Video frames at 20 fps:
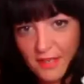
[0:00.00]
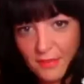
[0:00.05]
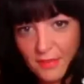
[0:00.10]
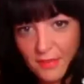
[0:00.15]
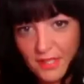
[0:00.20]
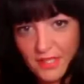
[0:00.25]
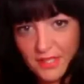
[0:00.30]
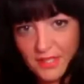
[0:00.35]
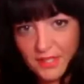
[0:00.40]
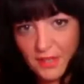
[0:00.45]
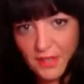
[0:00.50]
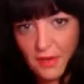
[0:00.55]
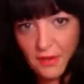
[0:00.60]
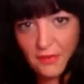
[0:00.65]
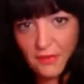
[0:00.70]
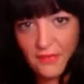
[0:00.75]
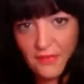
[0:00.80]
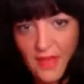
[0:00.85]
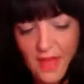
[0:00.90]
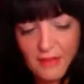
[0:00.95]
which is
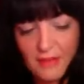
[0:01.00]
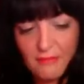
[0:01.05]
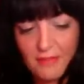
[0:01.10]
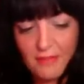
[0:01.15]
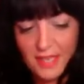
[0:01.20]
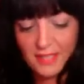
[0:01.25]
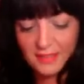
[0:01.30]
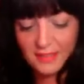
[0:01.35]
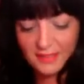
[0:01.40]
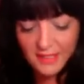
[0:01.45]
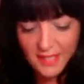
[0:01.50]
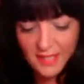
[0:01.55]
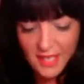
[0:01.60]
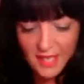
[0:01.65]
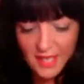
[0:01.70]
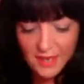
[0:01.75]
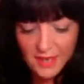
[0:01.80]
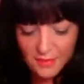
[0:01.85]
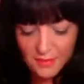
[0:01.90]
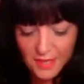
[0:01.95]
called their Real,
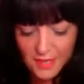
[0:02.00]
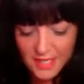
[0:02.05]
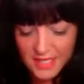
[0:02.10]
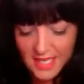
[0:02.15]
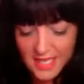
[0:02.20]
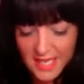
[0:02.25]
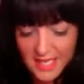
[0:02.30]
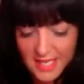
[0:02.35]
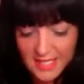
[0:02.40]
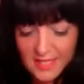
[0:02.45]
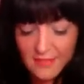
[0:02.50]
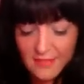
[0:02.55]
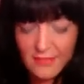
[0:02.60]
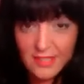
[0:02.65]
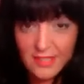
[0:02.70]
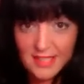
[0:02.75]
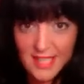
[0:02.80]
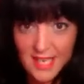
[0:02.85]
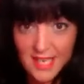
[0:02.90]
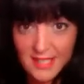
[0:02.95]
which is
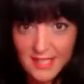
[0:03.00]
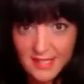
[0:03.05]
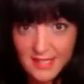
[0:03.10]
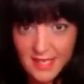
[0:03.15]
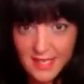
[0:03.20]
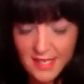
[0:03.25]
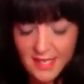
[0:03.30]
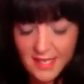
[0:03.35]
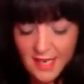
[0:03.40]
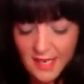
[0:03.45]
fantastic.